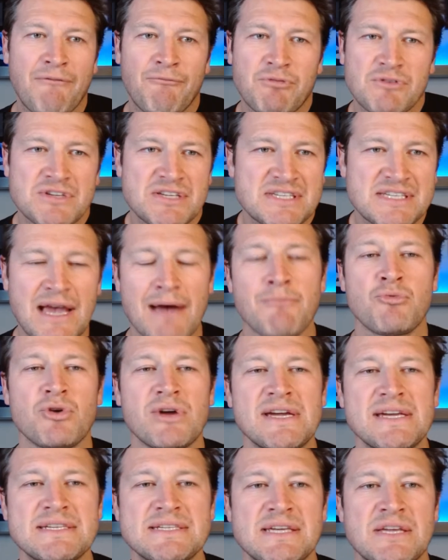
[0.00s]
for some
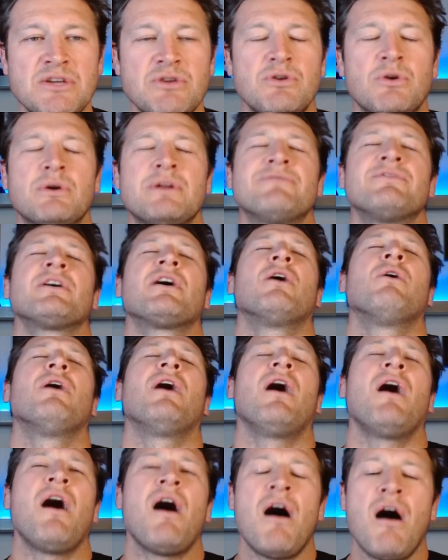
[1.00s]
reason, you don't even go,
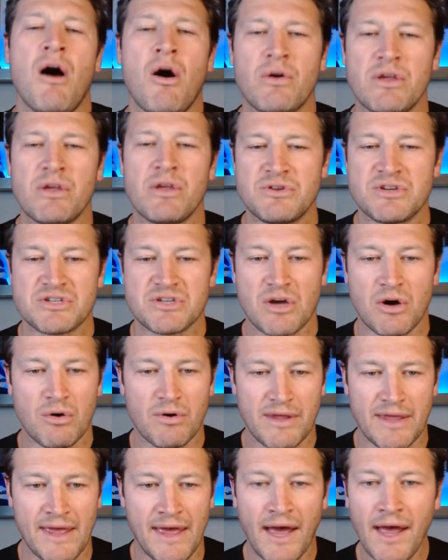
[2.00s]
oh, you just
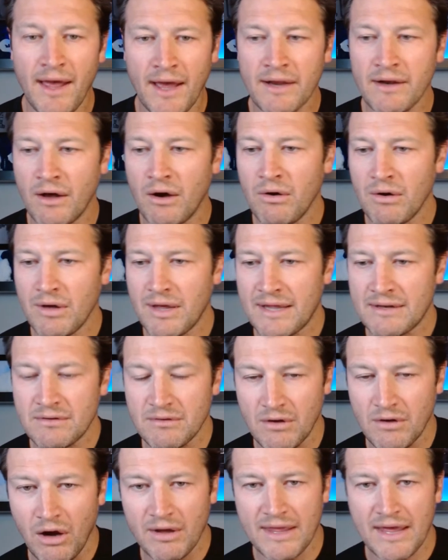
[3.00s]
go, yeah, I know. And,
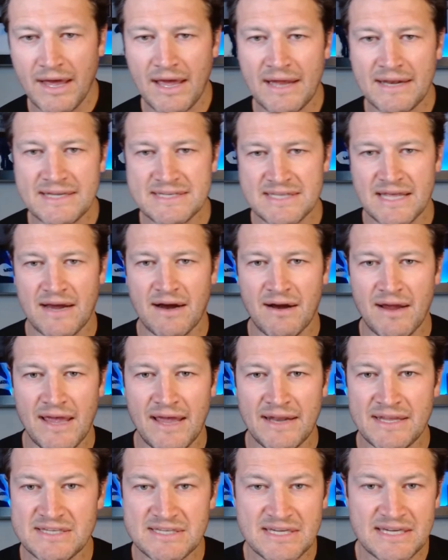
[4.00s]
oh, yeah, and he's there.
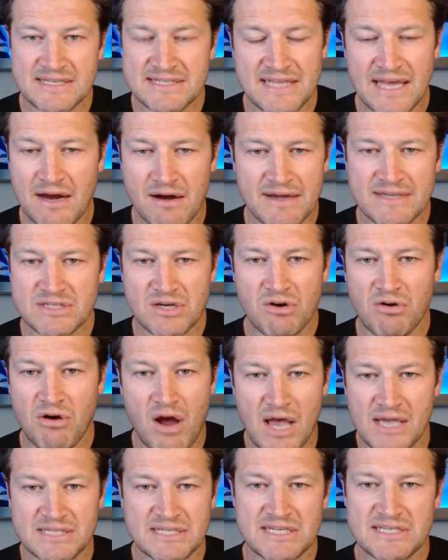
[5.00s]
And he's there. He's
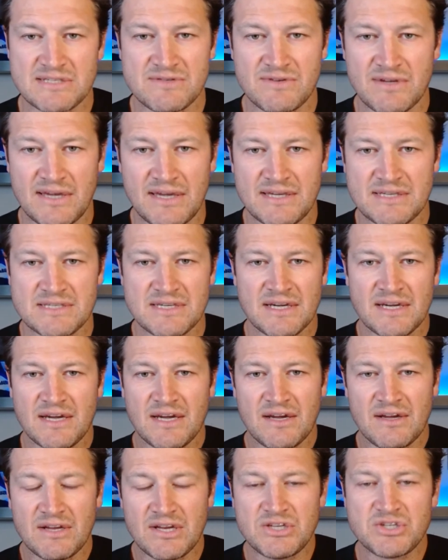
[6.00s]
across. He's
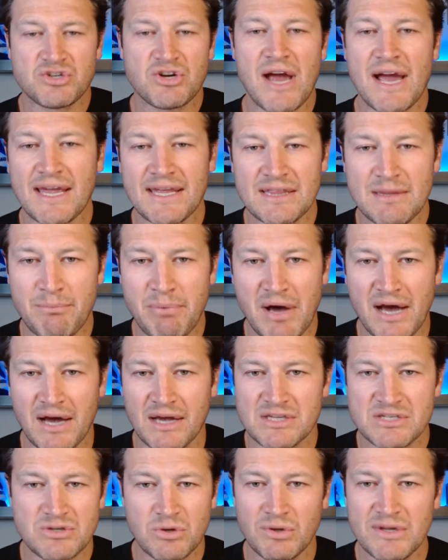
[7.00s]
tracking the
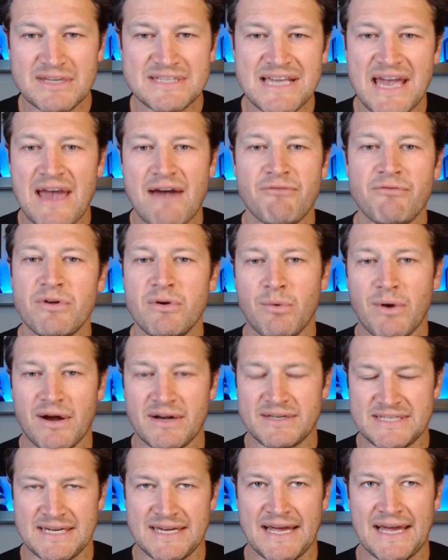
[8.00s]
puck. Stoli's everywhere
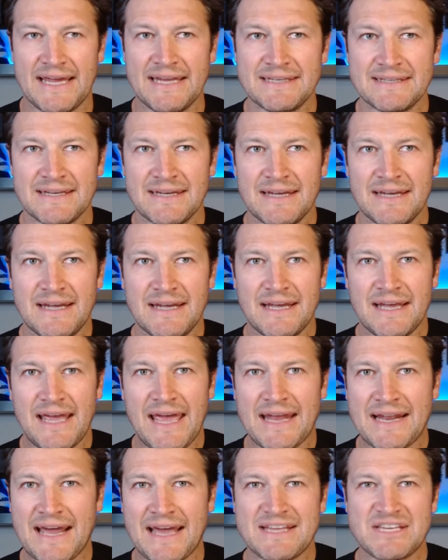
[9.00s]
tonight.
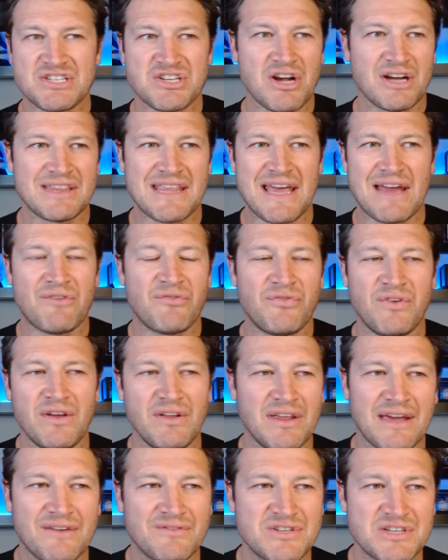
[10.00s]
And I just got that
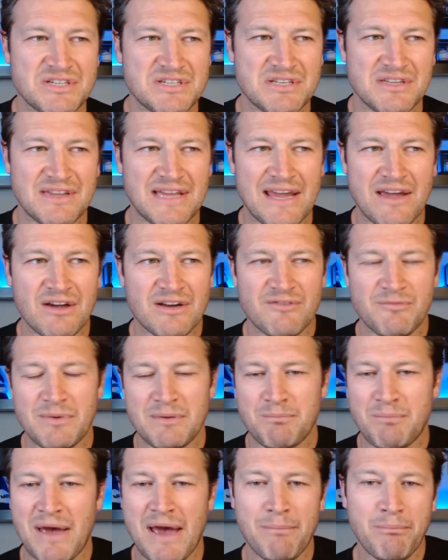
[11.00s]
feeling of they could have
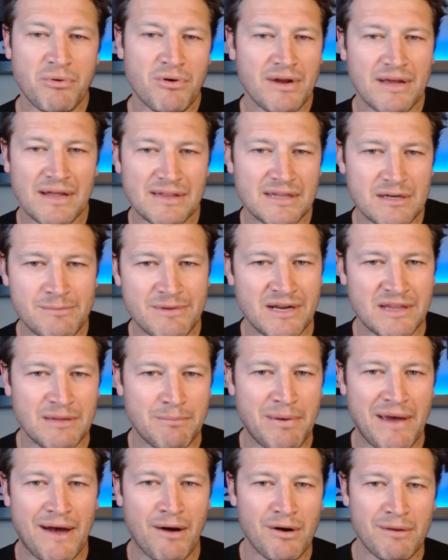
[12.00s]
been peppering a little bit on the
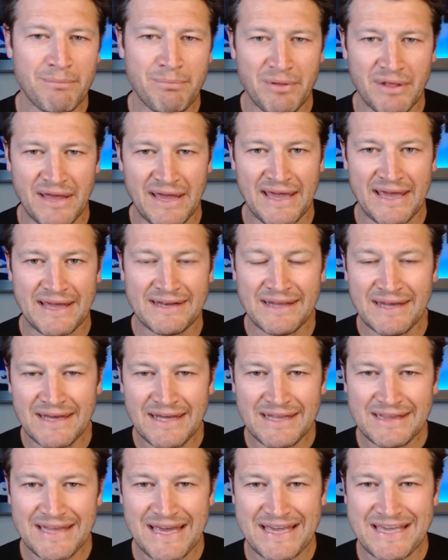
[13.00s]
power play. And,
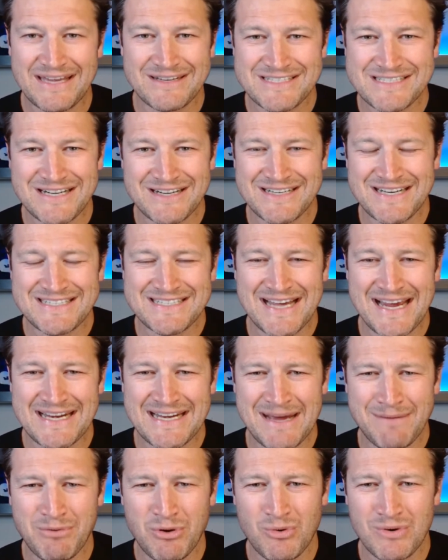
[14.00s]
like, you're starting to
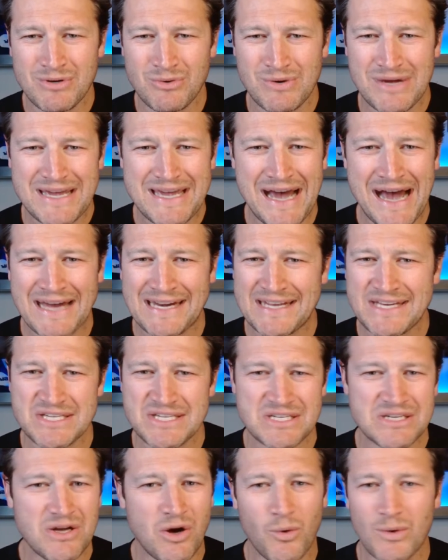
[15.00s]
tighten up going, oh, God, I
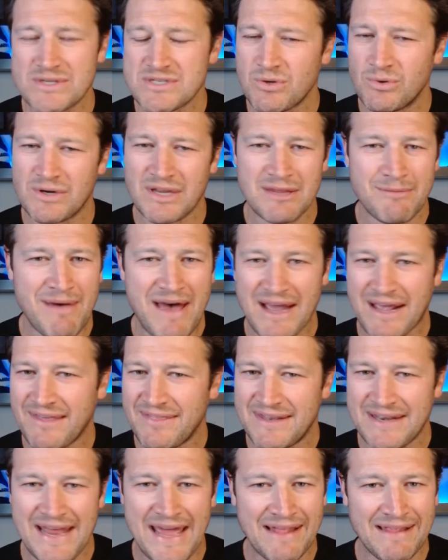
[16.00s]
just know what's going in the back of
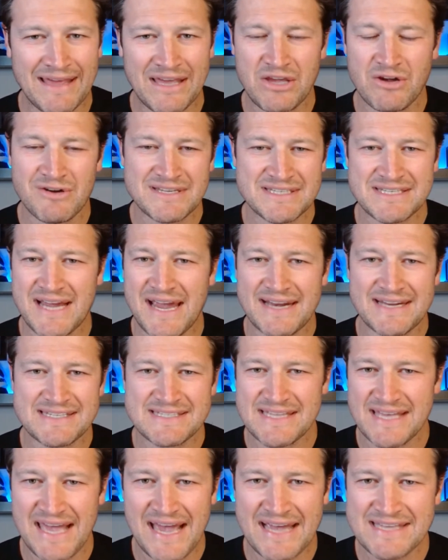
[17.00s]
the net. Like, you're as tight
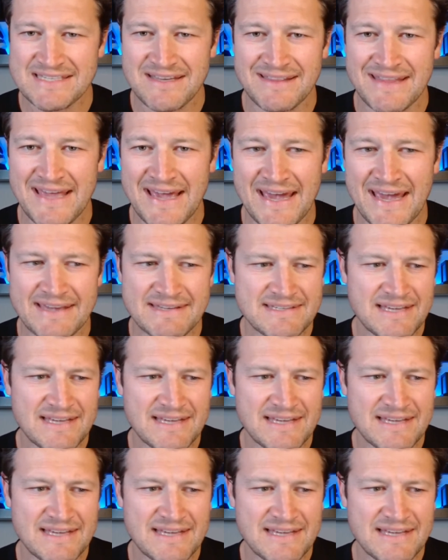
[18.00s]
as the guys on the ice.